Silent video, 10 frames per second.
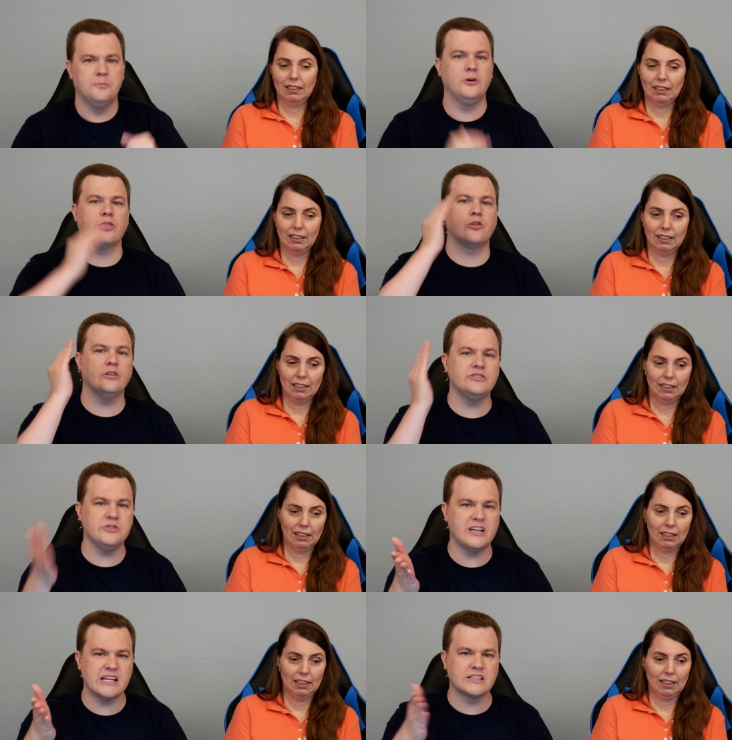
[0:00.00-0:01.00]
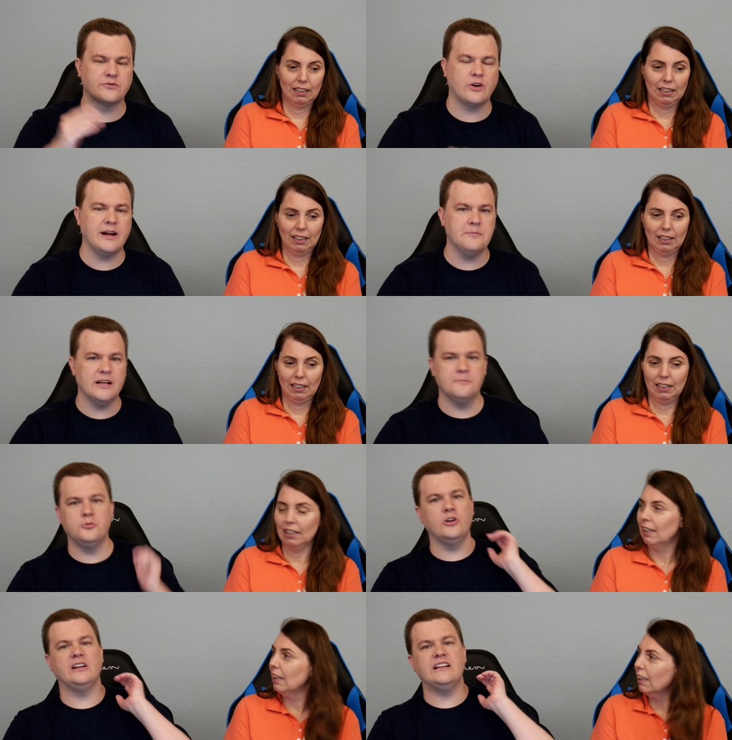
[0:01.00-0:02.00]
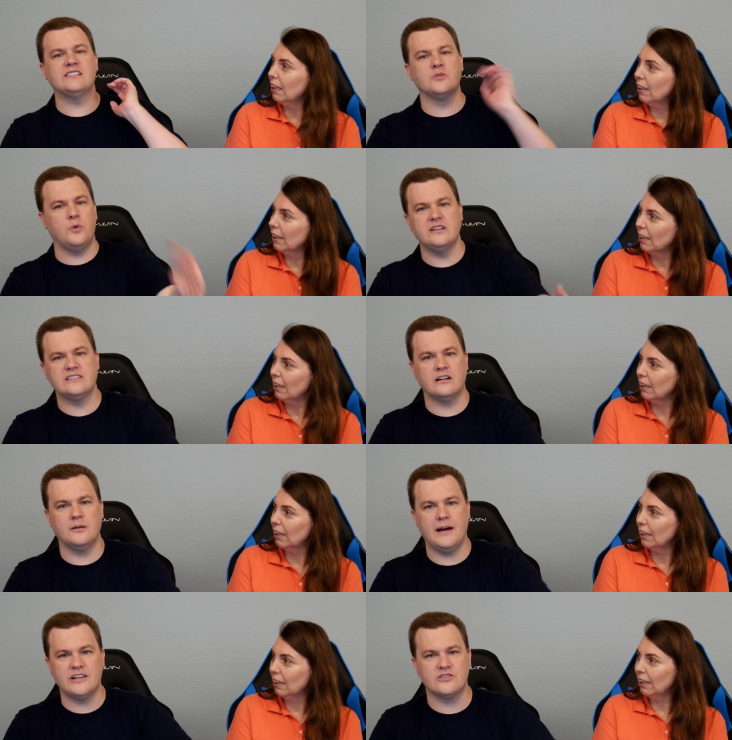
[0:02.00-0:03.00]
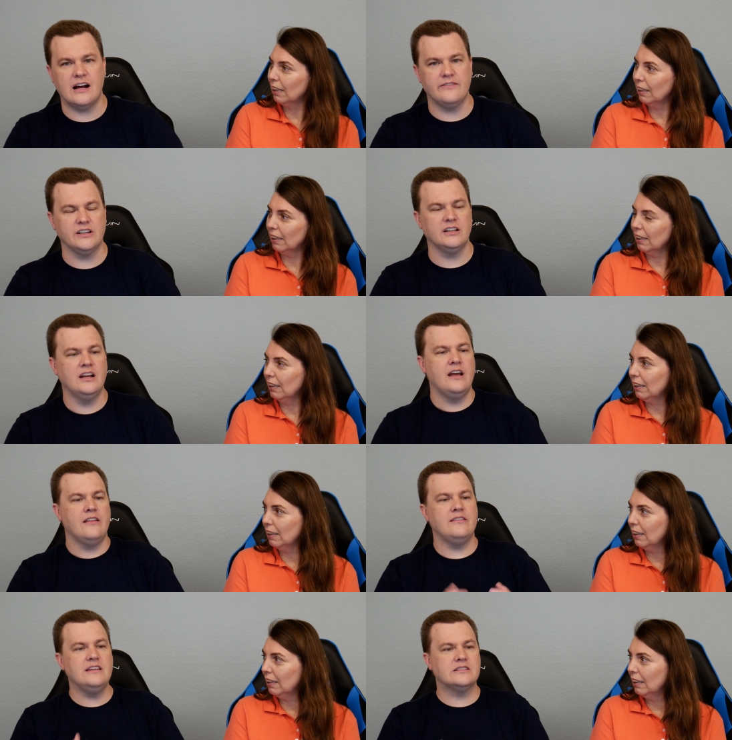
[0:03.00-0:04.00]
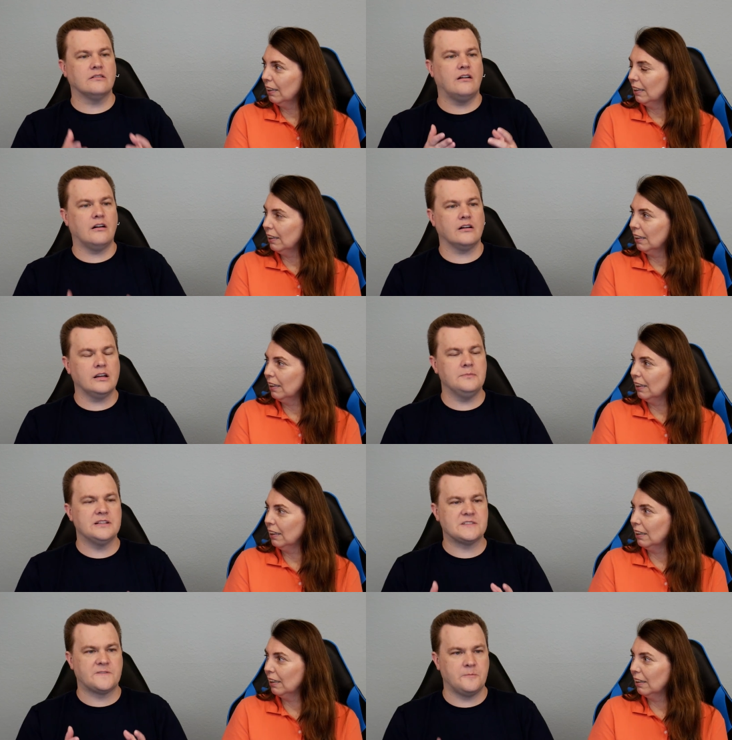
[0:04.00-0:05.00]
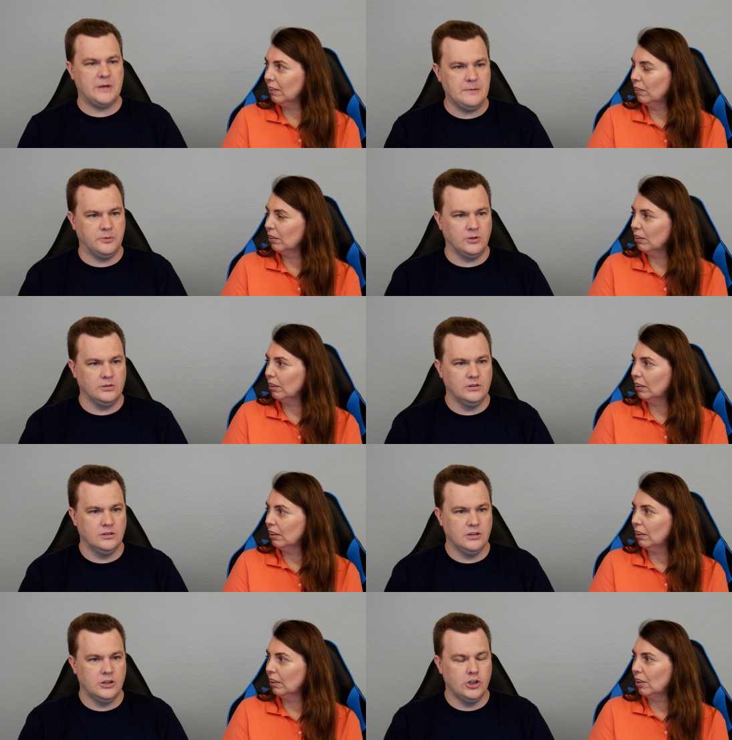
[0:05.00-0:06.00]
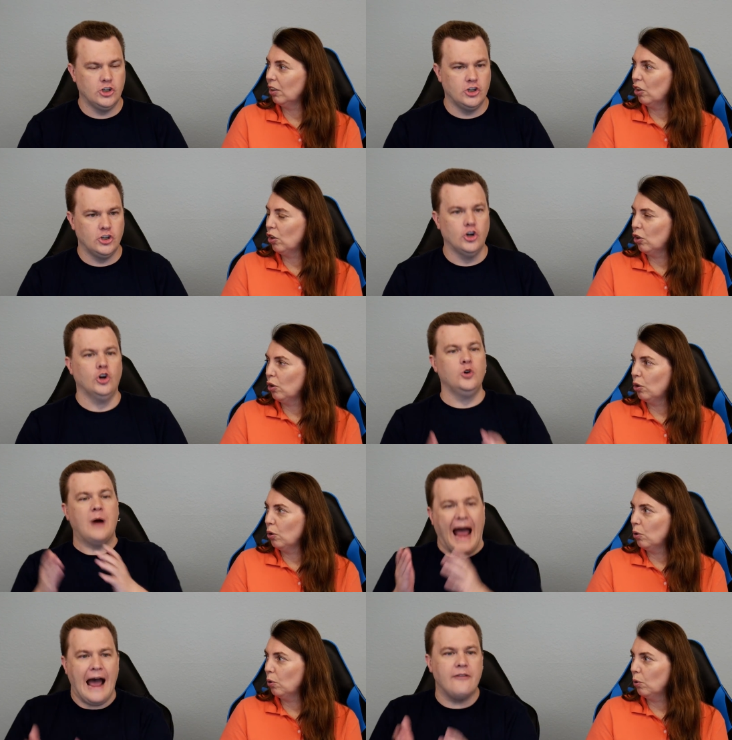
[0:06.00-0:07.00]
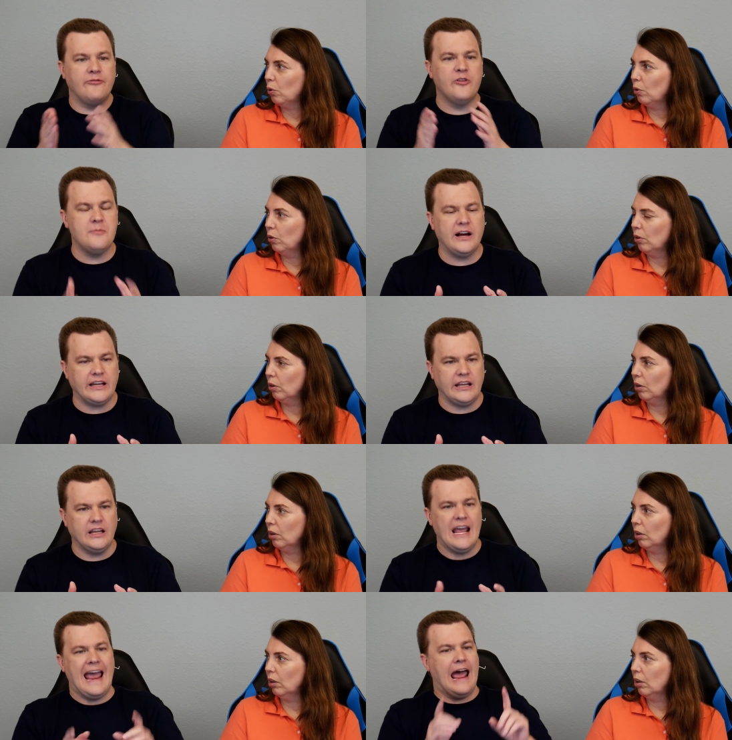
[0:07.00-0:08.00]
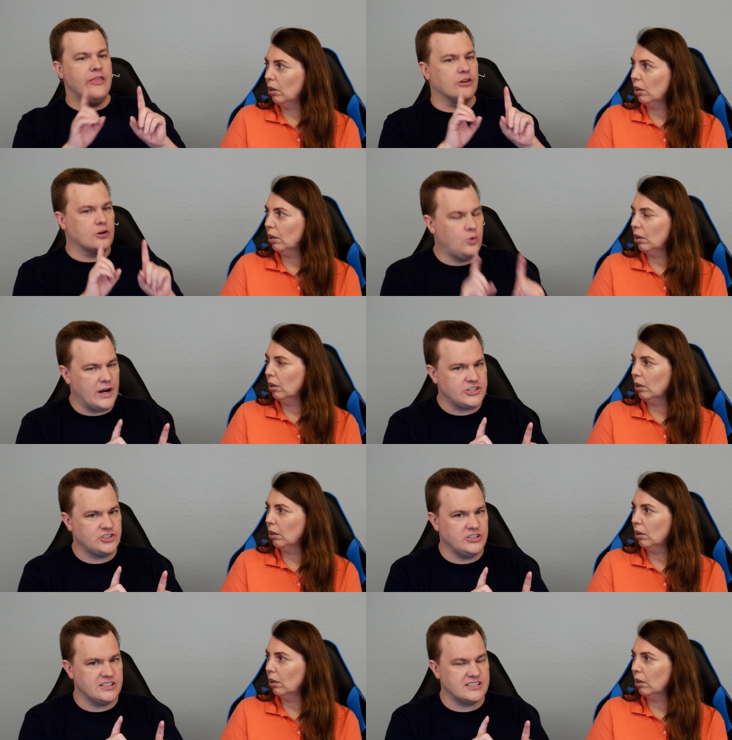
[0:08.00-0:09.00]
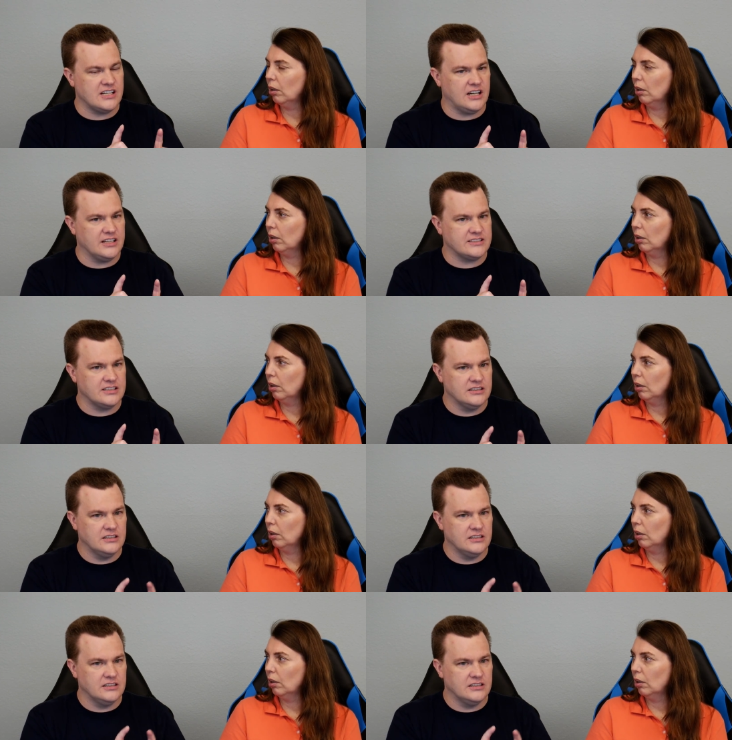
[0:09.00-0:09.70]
Speaker 1: put 32 gigs of RAM in, put at least a 1 terabyte drive in, these are arguments for people who have the money, and their question is not,